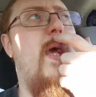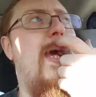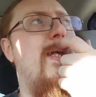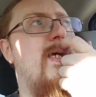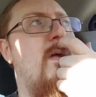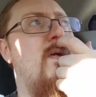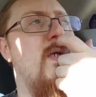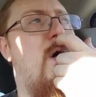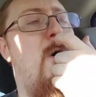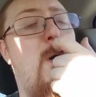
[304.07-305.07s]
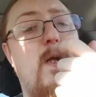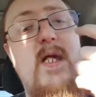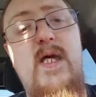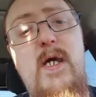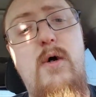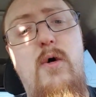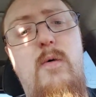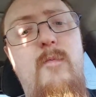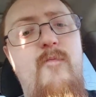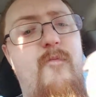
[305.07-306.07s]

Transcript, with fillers: And sometimes it's hard to deal